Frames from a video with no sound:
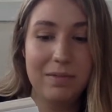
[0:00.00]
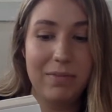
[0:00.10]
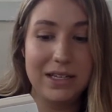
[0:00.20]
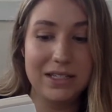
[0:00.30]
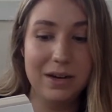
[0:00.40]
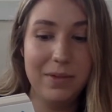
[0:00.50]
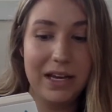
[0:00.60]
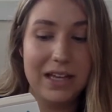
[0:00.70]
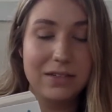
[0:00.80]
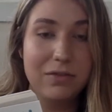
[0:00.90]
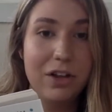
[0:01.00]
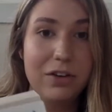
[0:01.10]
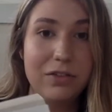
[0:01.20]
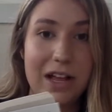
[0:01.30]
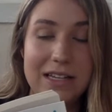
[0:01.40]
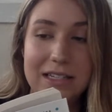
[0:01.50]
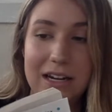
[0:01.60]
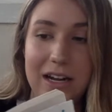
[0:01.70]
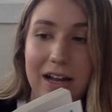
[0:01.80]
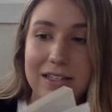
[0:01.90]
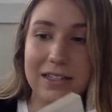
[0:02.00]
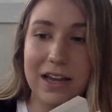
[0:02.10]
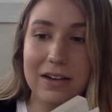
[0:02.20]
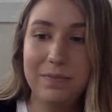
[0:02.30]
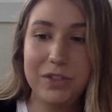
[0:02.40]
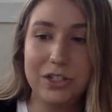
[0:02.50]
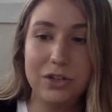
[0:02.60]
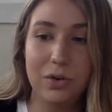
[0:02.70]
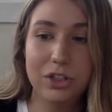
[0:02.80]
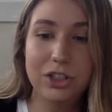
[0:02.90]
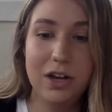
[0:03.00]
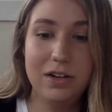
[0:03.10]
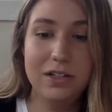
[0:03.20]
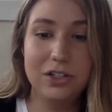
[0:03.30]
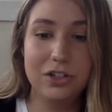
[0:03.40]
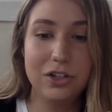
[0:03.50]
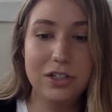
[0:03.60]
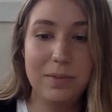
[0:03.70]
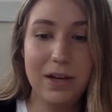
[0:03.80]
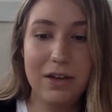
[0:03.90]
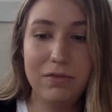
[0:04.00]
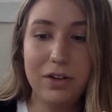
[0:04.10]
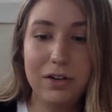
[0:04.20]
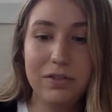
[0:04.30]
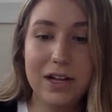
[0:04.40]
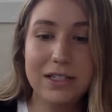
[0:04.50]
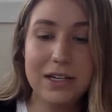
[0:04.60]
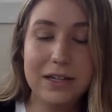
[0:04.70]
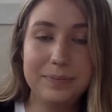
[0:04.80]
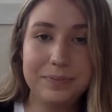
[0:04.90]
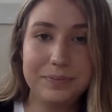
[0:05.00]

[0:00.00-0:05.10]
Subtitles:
My stomach has flutterflies in it, I said. Does yours, Sheldon? Does your stomach have flutterflies in it?